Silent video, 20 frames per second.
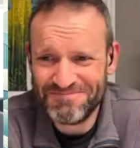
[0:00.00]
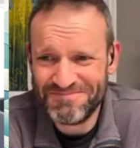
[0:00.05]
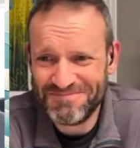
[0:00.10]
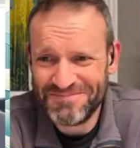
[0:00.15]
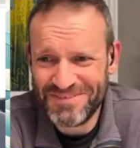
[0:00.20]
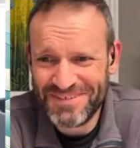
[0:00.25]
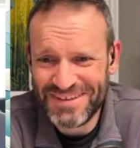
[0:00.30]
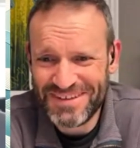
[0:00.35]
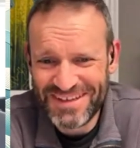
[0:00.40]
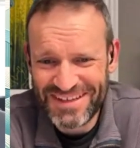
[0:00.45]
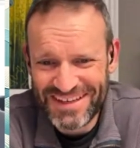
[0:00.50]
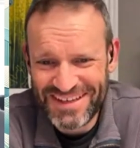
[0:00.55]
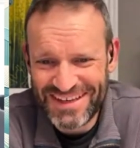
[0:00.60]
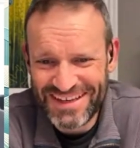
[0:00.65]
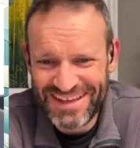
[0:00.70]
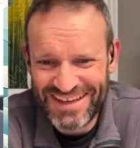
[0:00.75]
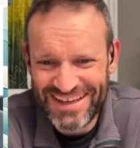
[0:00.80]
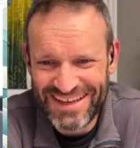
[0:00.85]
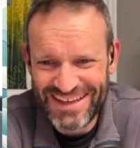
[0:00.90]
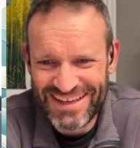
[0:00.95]

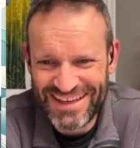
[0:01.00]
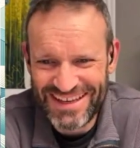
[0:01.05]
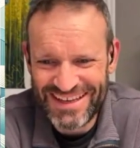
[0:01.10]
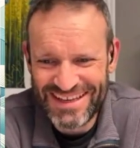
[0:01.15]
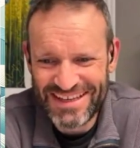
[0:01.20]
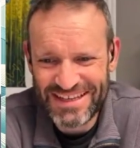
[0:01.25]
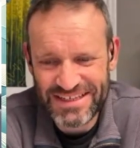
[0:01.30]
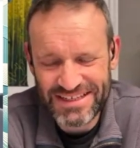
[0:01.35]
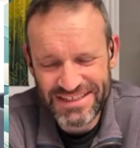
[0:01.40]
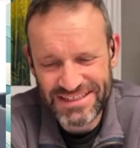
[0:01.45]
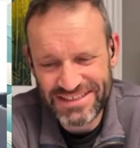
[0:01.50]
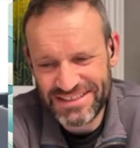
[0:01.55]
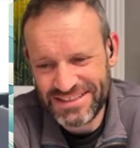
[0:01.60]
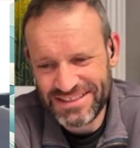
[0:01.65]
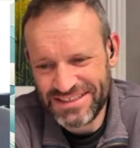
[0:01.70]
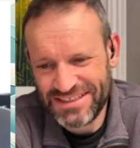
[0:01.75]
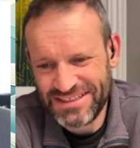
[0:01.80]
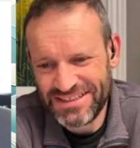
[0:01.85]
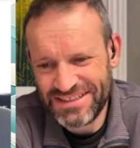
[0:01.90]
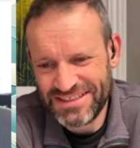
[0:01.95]

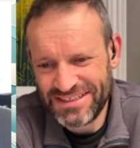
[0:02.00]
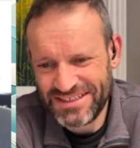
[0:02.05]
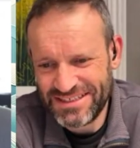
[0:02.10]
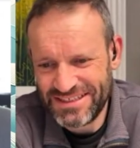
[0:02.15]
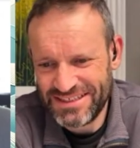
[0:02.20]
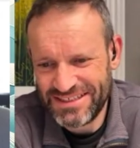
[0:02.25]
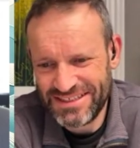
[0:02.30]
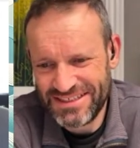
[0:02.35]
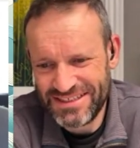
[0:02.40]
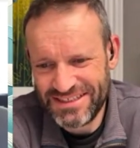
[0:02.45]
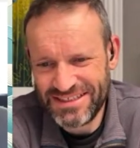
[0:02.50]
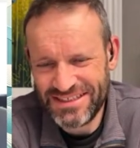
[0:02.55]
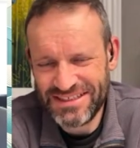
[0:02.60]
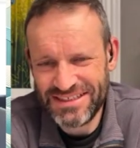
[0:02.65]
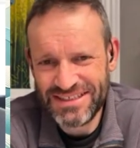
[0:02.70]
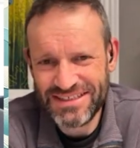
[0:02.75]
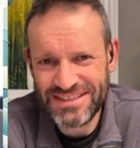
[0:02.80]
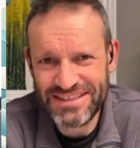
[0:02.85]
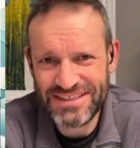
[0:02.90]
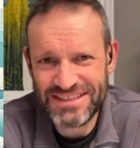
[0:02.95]

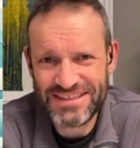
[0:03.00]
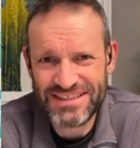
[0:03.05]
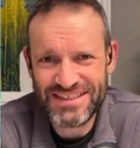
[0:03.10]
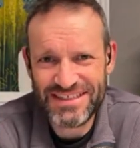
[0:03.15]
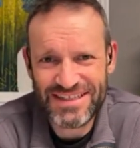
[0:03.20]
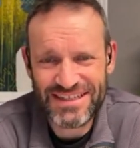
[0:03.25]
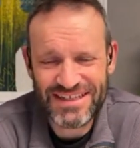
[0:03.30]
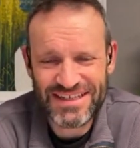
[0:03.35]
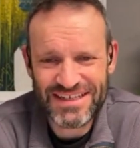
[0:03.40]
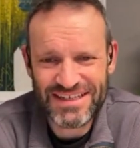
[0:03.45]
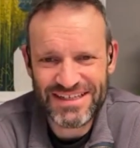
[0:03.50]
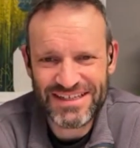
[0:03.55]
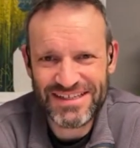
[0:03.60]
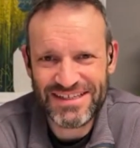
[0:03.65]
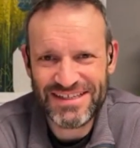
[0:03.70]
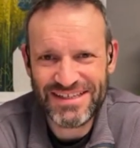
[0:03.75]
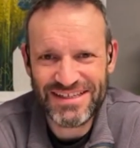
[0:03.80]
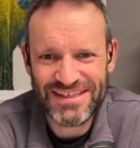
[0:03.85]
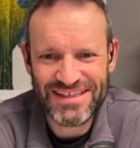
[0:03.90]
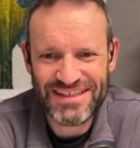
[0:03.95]

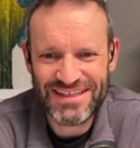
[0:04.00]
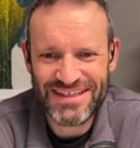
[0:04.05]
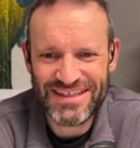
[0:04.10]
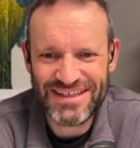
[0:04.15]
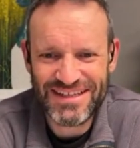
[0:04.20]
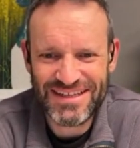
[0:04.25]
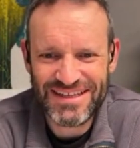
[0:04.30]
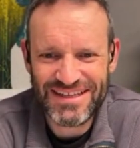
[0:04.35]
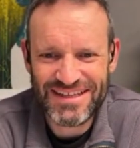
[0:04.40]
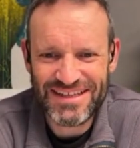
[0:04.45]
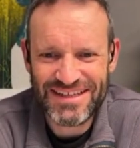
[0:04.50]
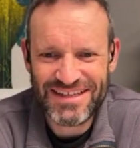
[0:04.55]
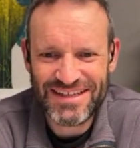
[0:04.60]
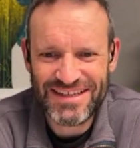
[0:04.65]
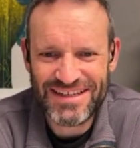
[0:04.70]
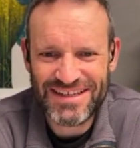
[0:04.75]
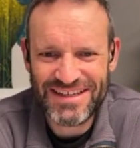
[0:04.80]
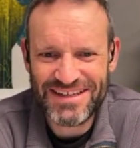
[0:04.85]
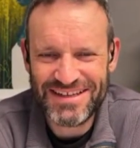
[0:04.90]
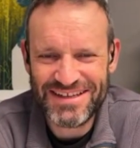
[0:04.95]

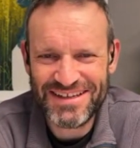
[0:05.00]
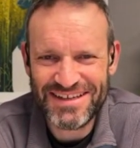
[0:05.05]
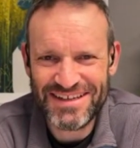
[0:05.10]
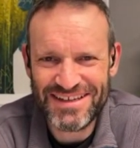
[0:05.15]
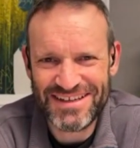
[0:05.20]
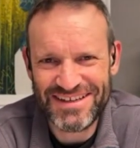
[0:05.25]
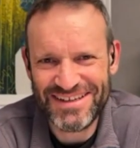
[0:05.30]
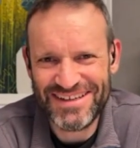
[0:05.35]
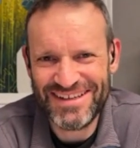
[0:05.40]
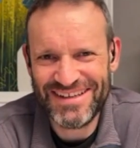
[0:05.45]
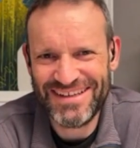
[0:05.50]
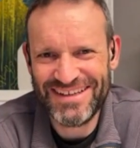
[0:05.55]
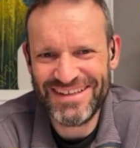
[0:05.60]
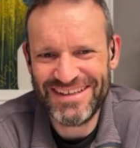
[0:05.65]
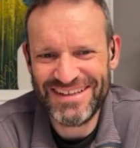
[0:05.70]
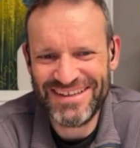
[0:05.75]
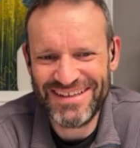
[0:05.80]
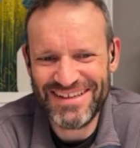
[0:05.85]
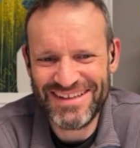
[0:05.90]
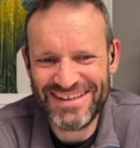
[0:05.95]

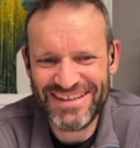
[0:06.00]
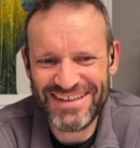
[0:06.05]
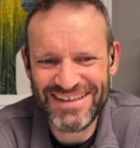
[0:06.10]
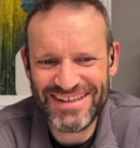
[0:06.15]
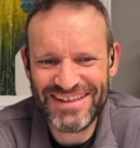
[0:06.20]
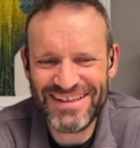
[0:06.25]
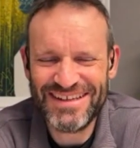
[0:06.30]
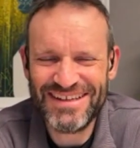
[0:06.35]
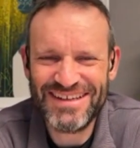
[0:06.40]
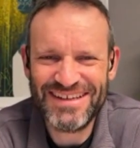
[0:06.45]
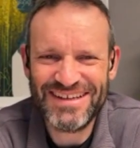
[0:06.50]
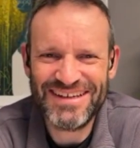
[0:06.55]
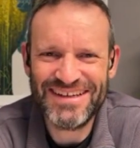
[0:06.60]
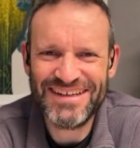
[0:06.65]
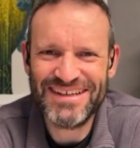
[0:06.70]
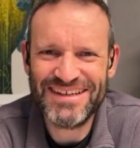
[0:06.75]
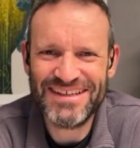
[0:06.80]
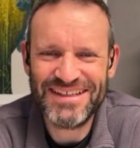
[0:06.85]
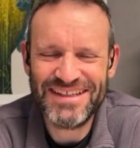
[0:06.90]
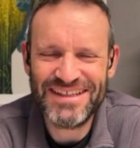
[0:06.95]

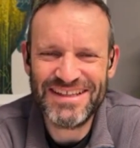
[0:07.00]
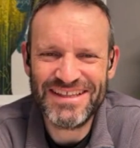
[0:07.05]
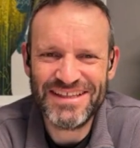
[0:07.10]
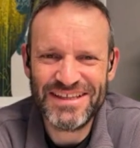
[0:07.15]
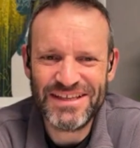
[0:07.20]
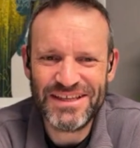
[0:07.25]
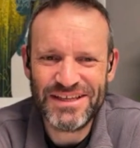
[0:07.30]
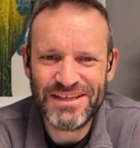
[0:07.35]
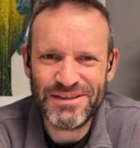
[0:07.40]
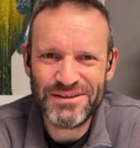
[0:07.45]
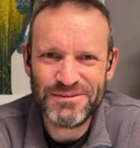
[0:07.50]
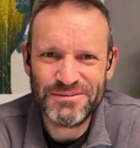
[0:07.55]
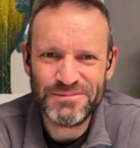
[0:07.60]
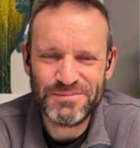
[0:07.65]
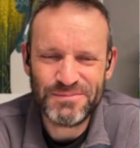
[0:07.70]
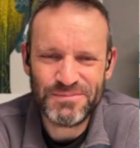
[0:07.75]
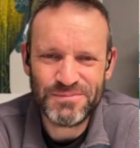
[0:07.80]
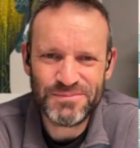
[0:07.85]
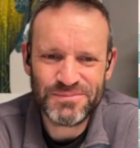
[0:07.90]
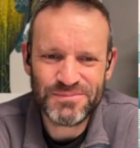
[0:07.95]
(not speaking)